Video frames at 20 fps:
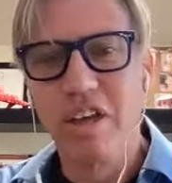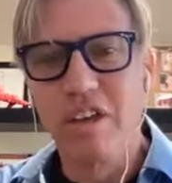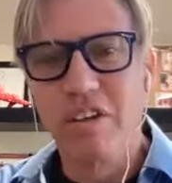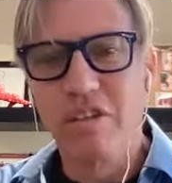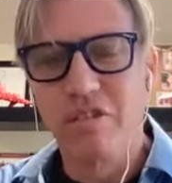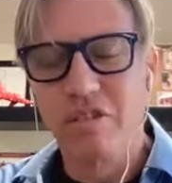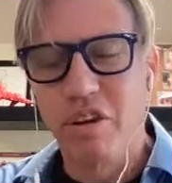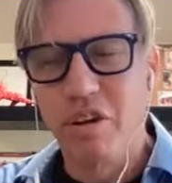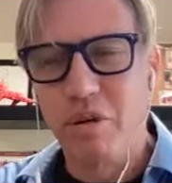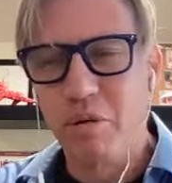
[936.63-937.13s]

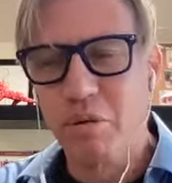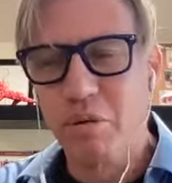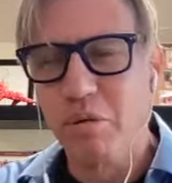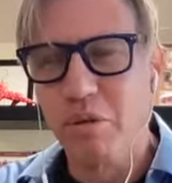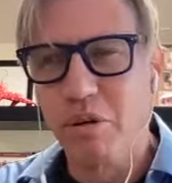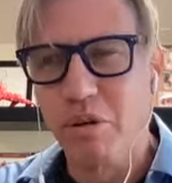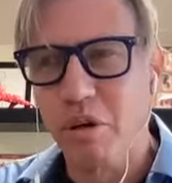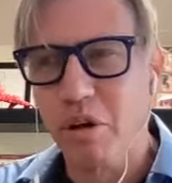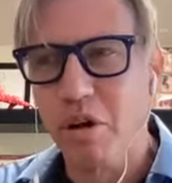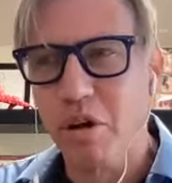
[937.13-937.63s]
So
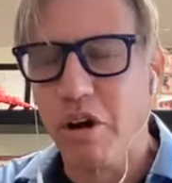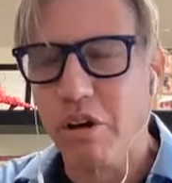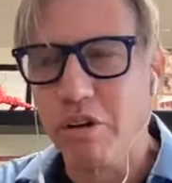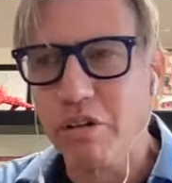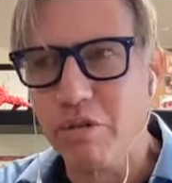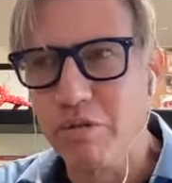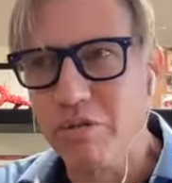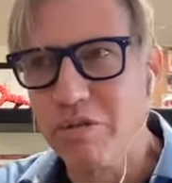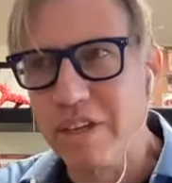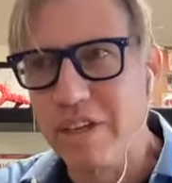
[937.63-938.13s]
are
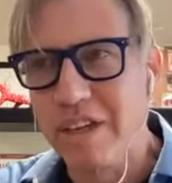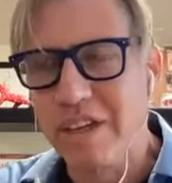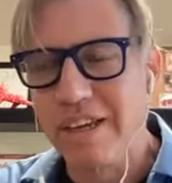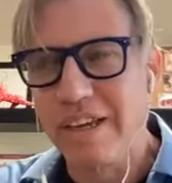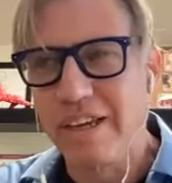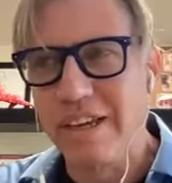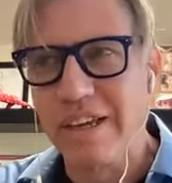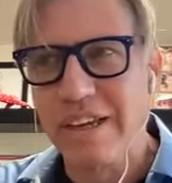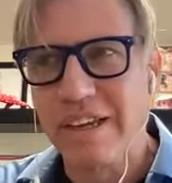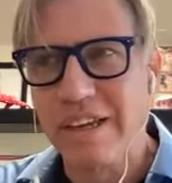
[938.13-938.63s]
you
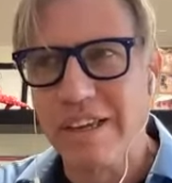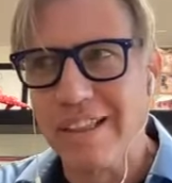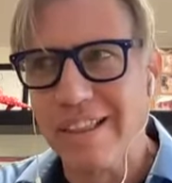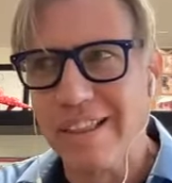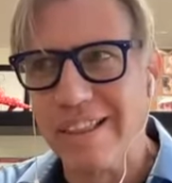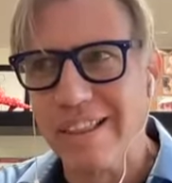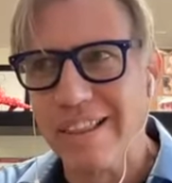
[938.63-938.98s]
saying